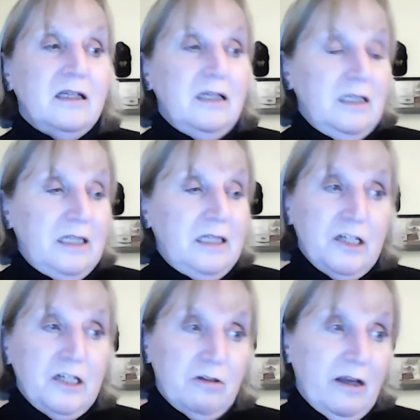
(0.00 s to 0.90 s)

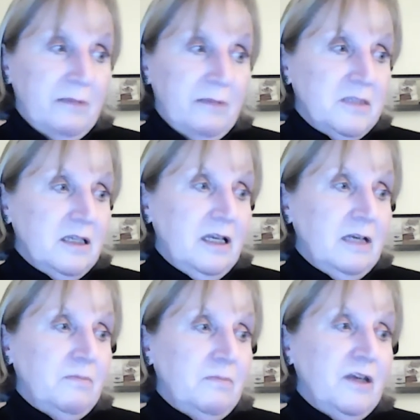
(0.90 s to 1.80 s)
diatribes
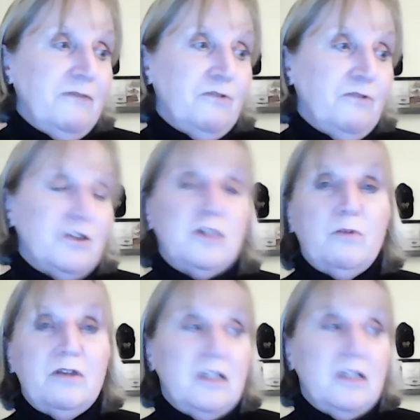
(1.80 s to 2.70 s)
and being forced
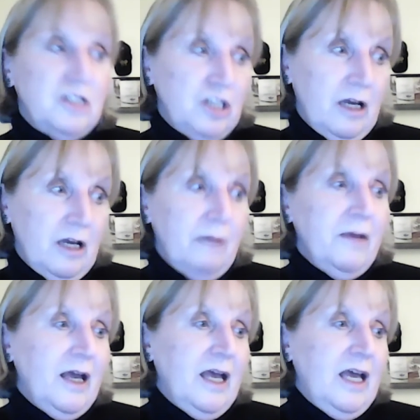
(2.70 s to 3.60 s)
to wear the hijab,